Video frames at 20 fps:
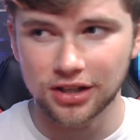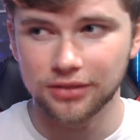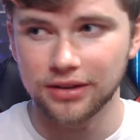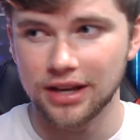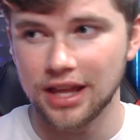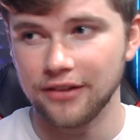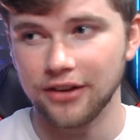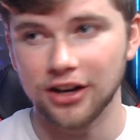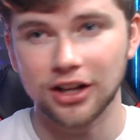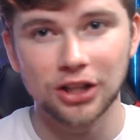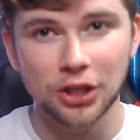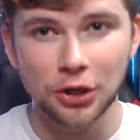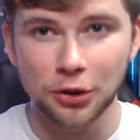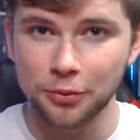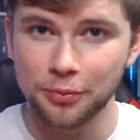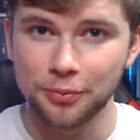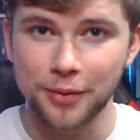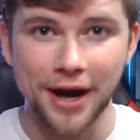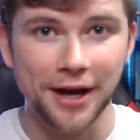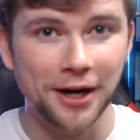I'd rather have a
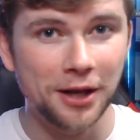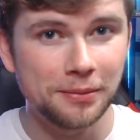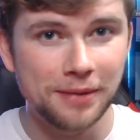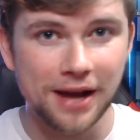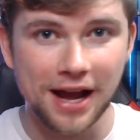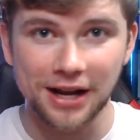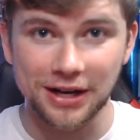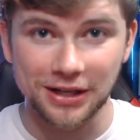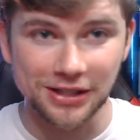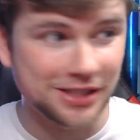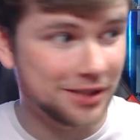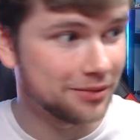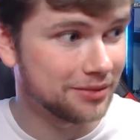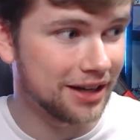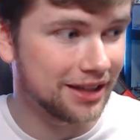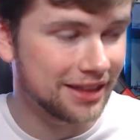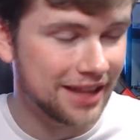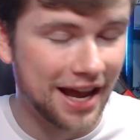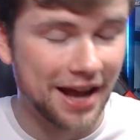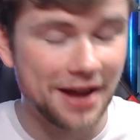clone battle pack or something
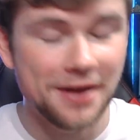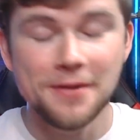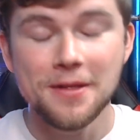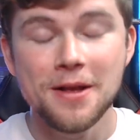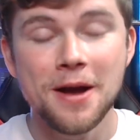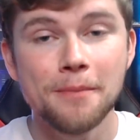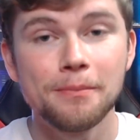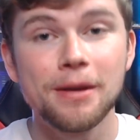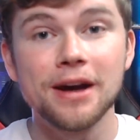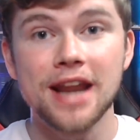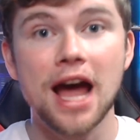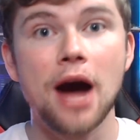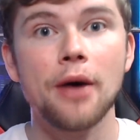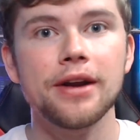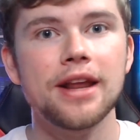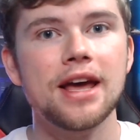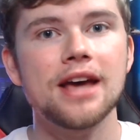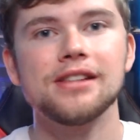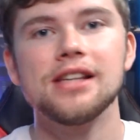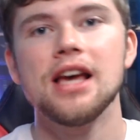like that. But
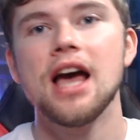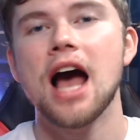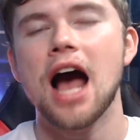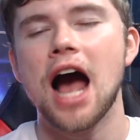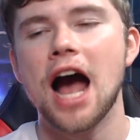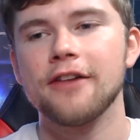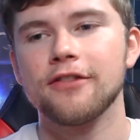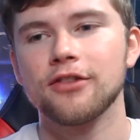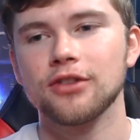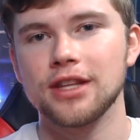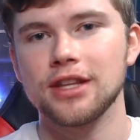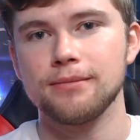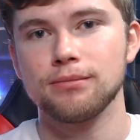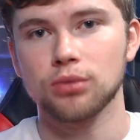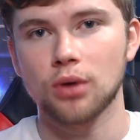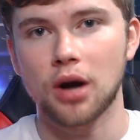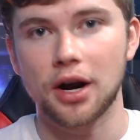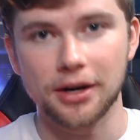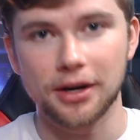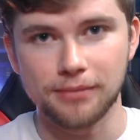nowadays, I've really
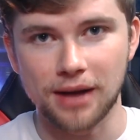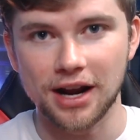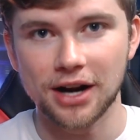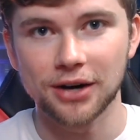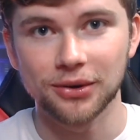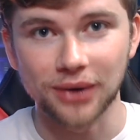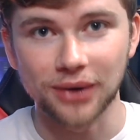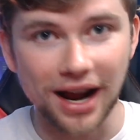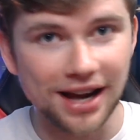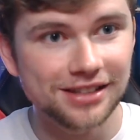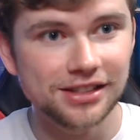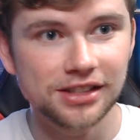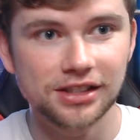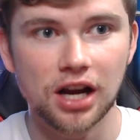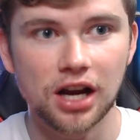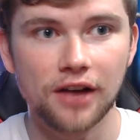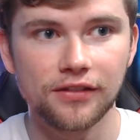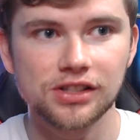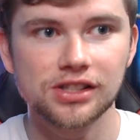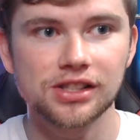broadened my horizon.
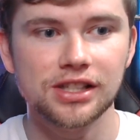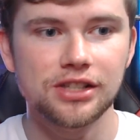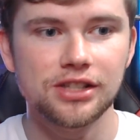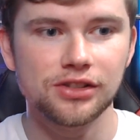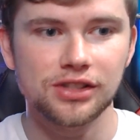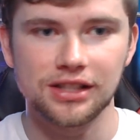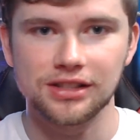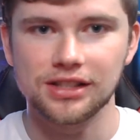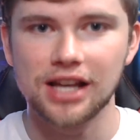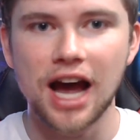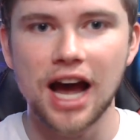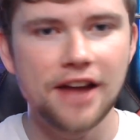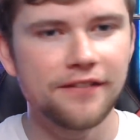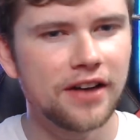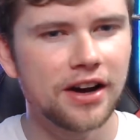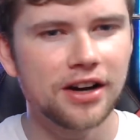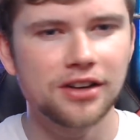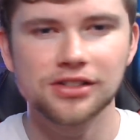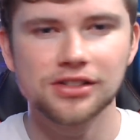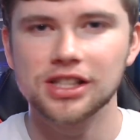Obviously, you can see TIE
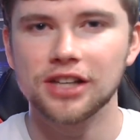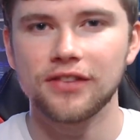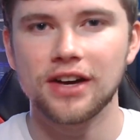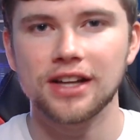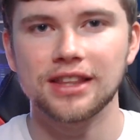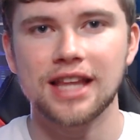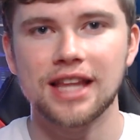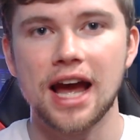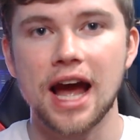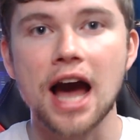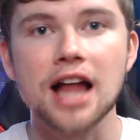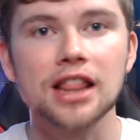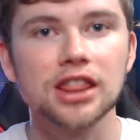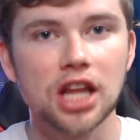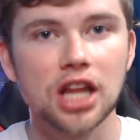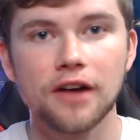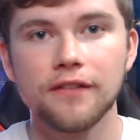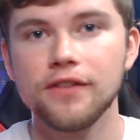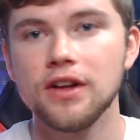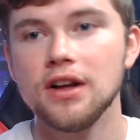Fighters and stuff like that. I
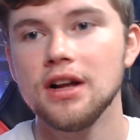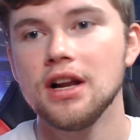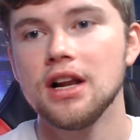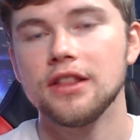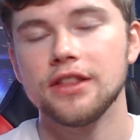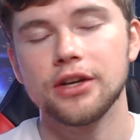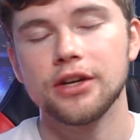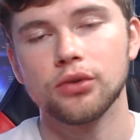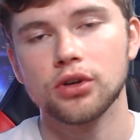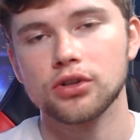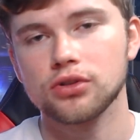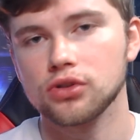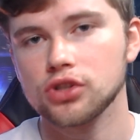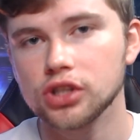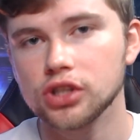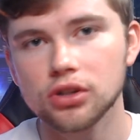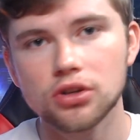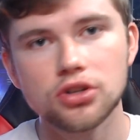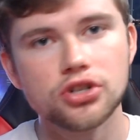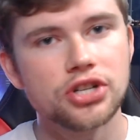love the original
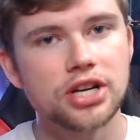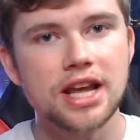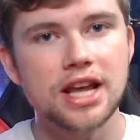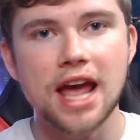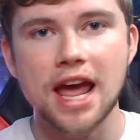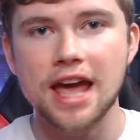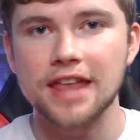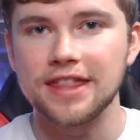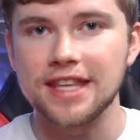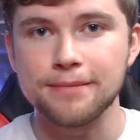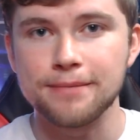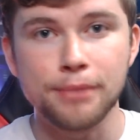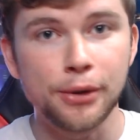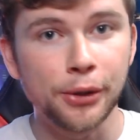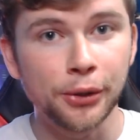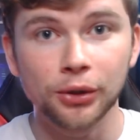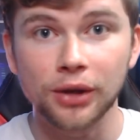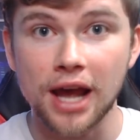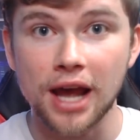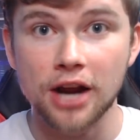trilogy and the
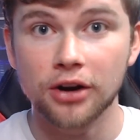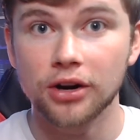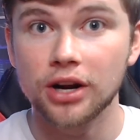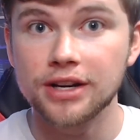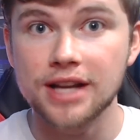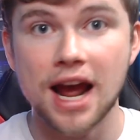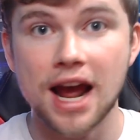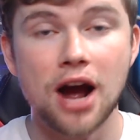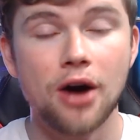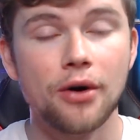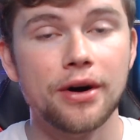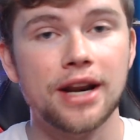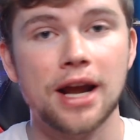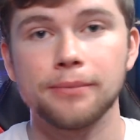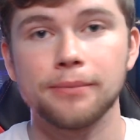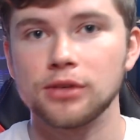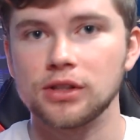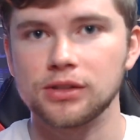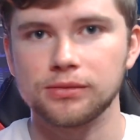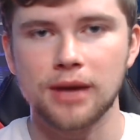Imperial era now, and
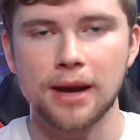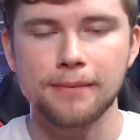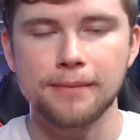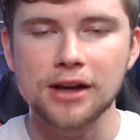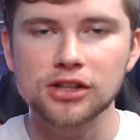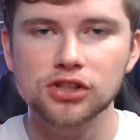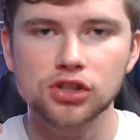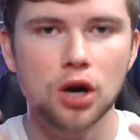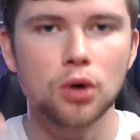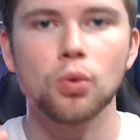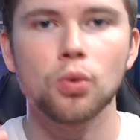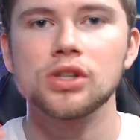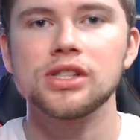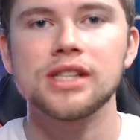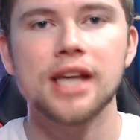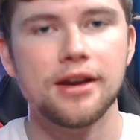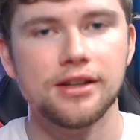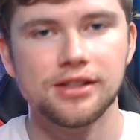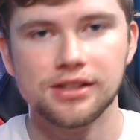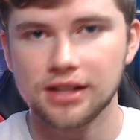I'm just my Star Wars
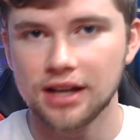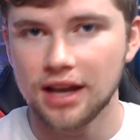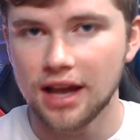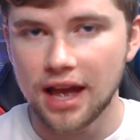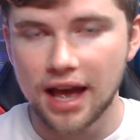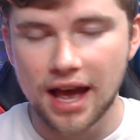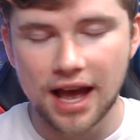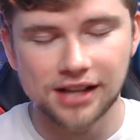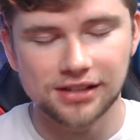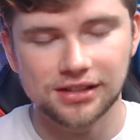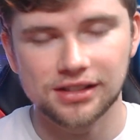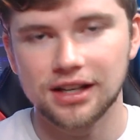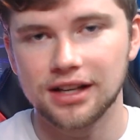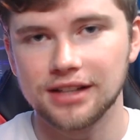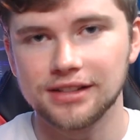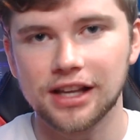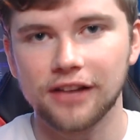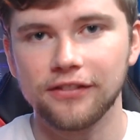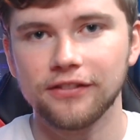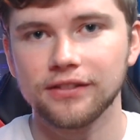taste has
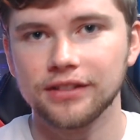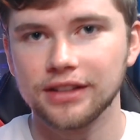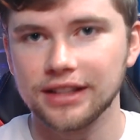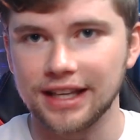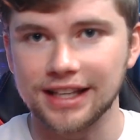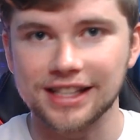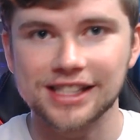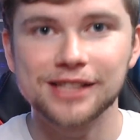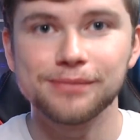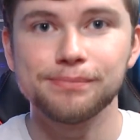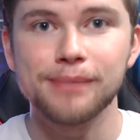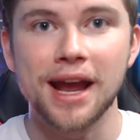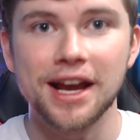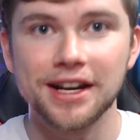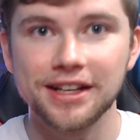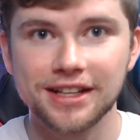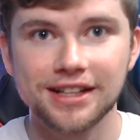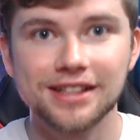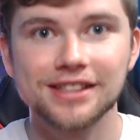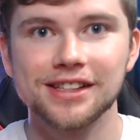definitely
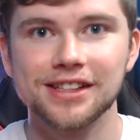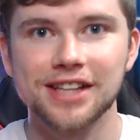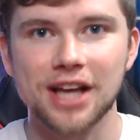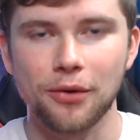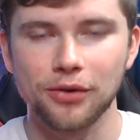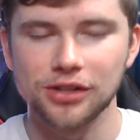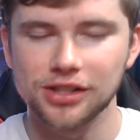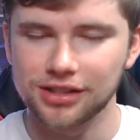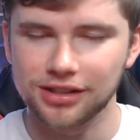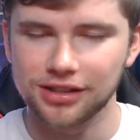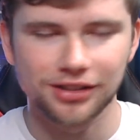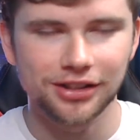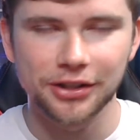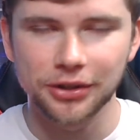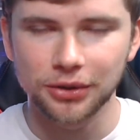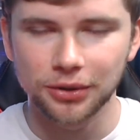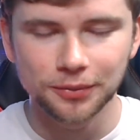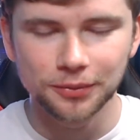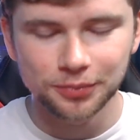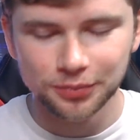expanded since I was
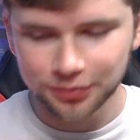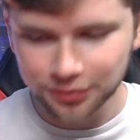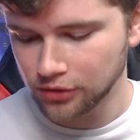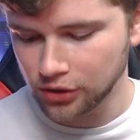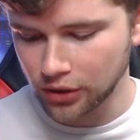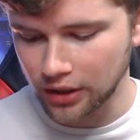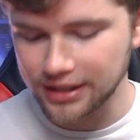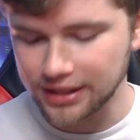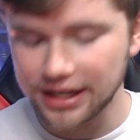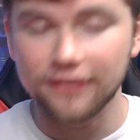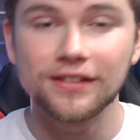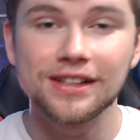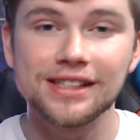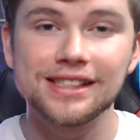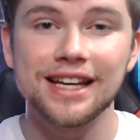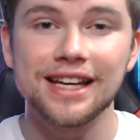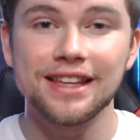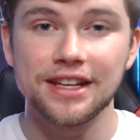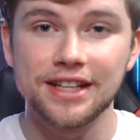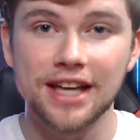little. So I definitely
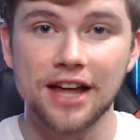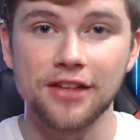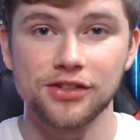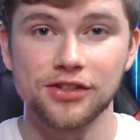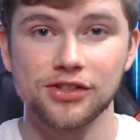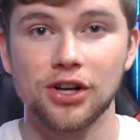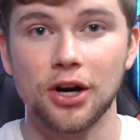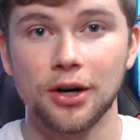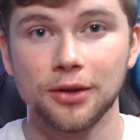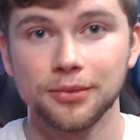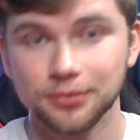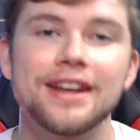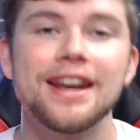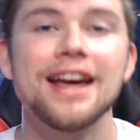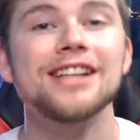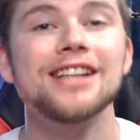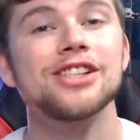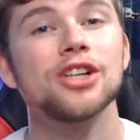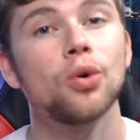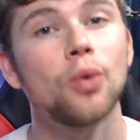say the Death Star. The
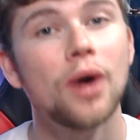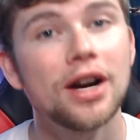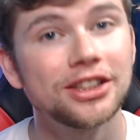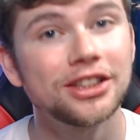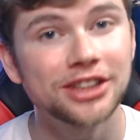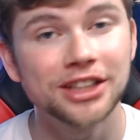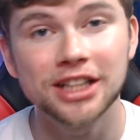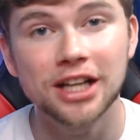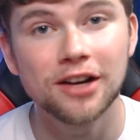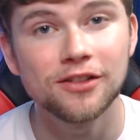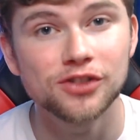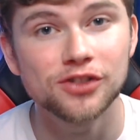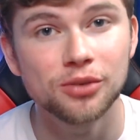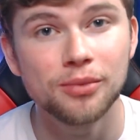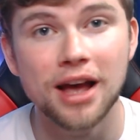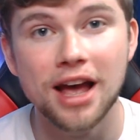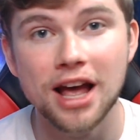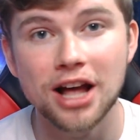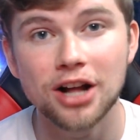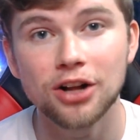next question comes from
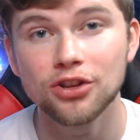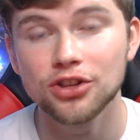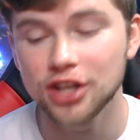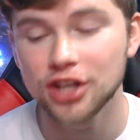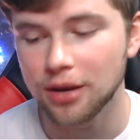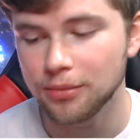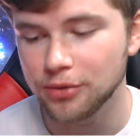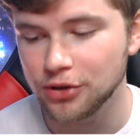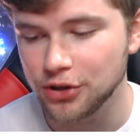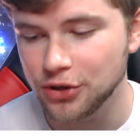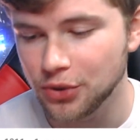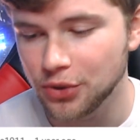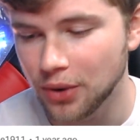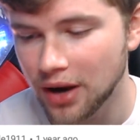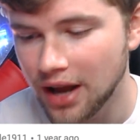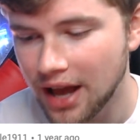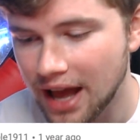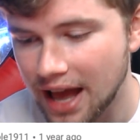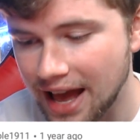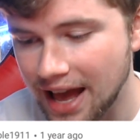
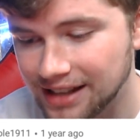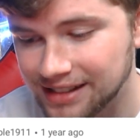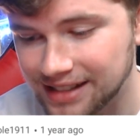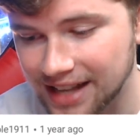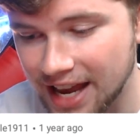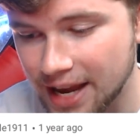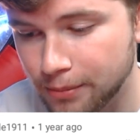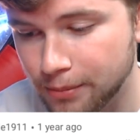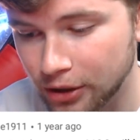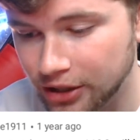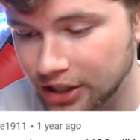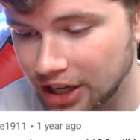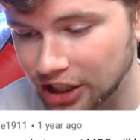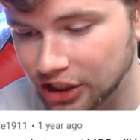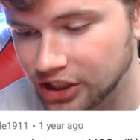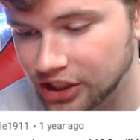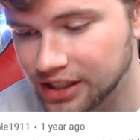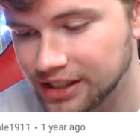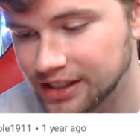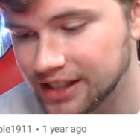LWSA
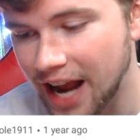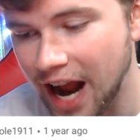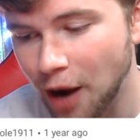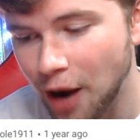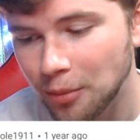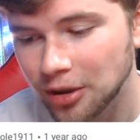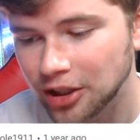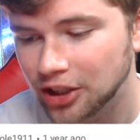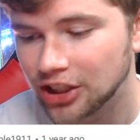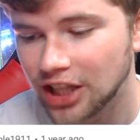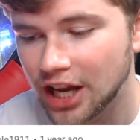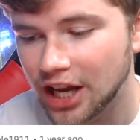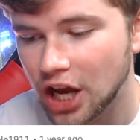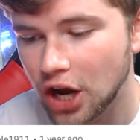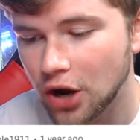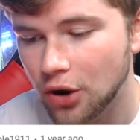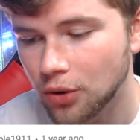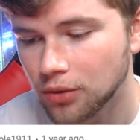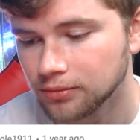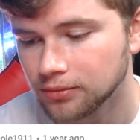Productions. How
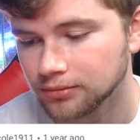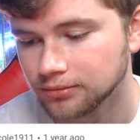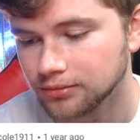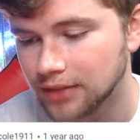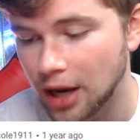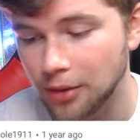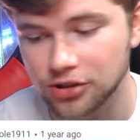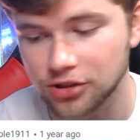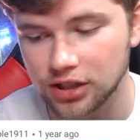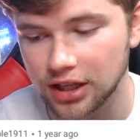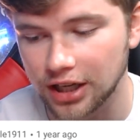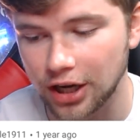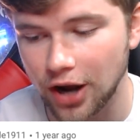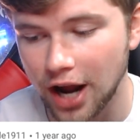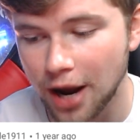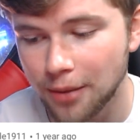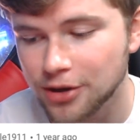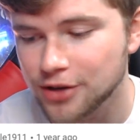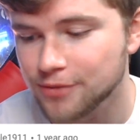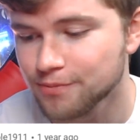
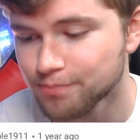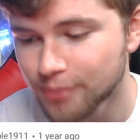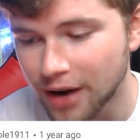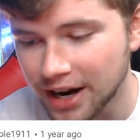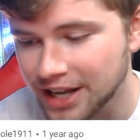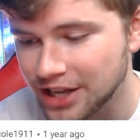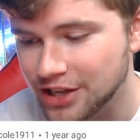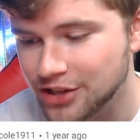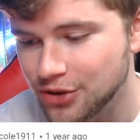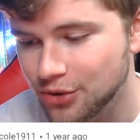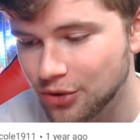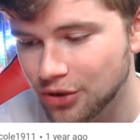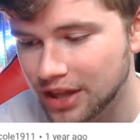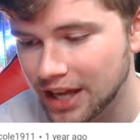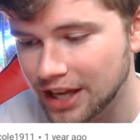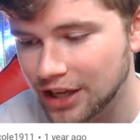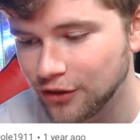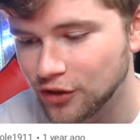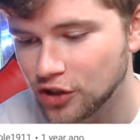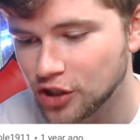much money do you
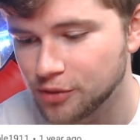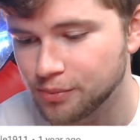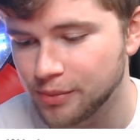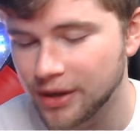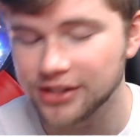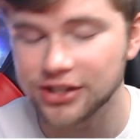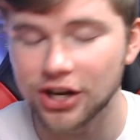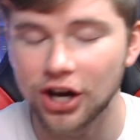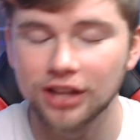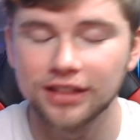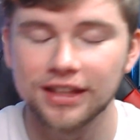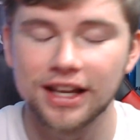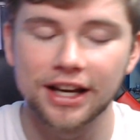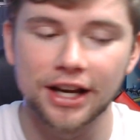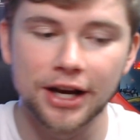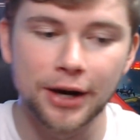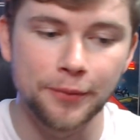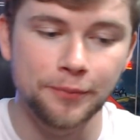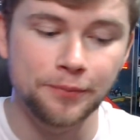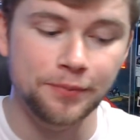think you've spent on
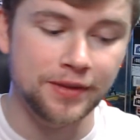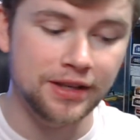Lego?